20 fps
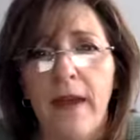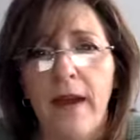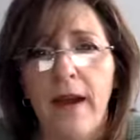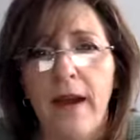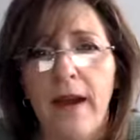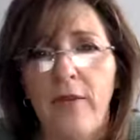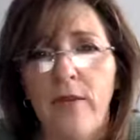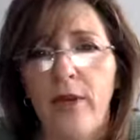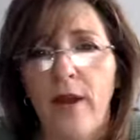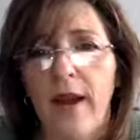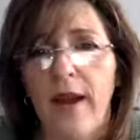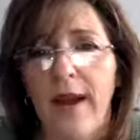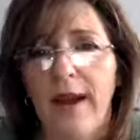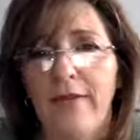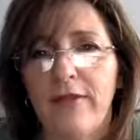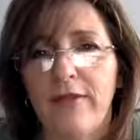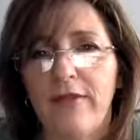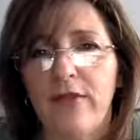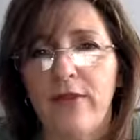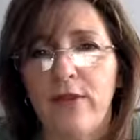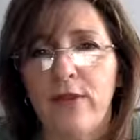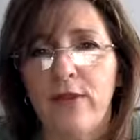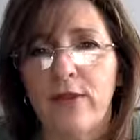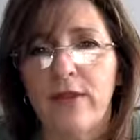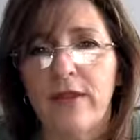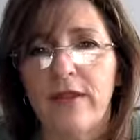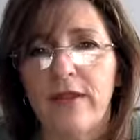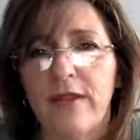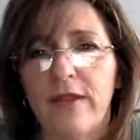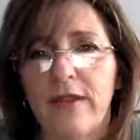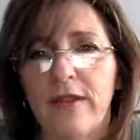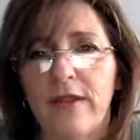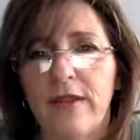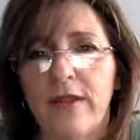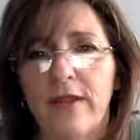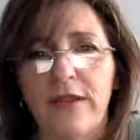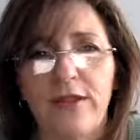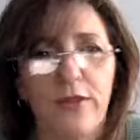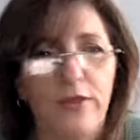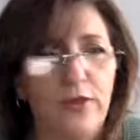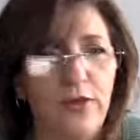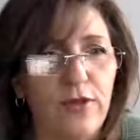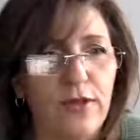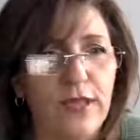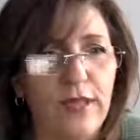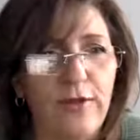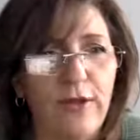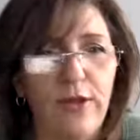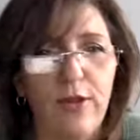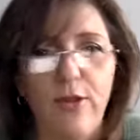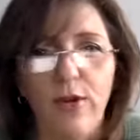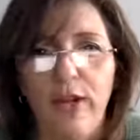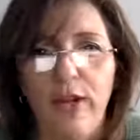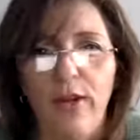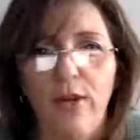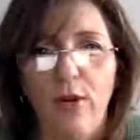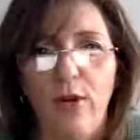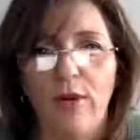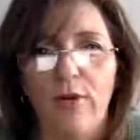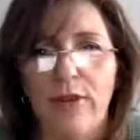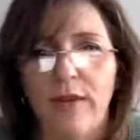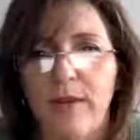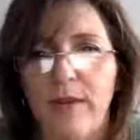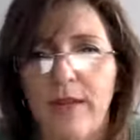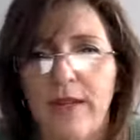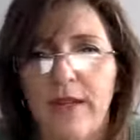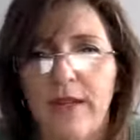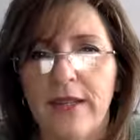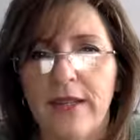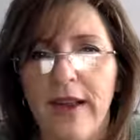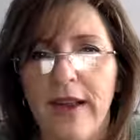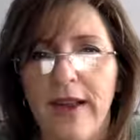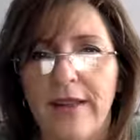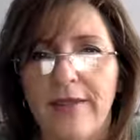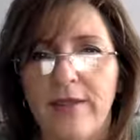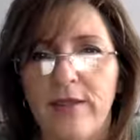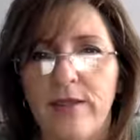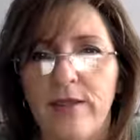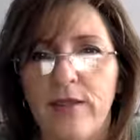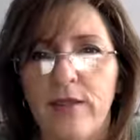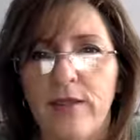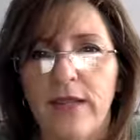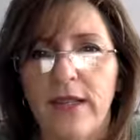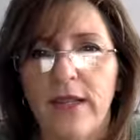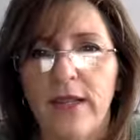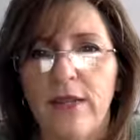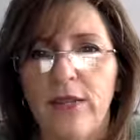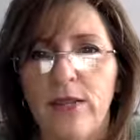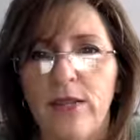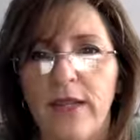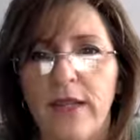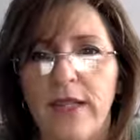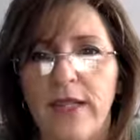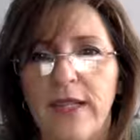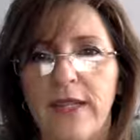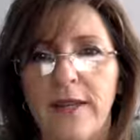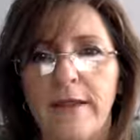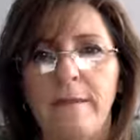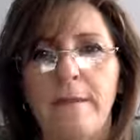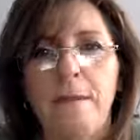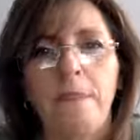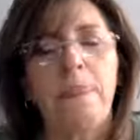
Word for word: I wrote, I have a few notes here on the side. So if you see me looking over, it's because I have some notes that I wrote yesterday.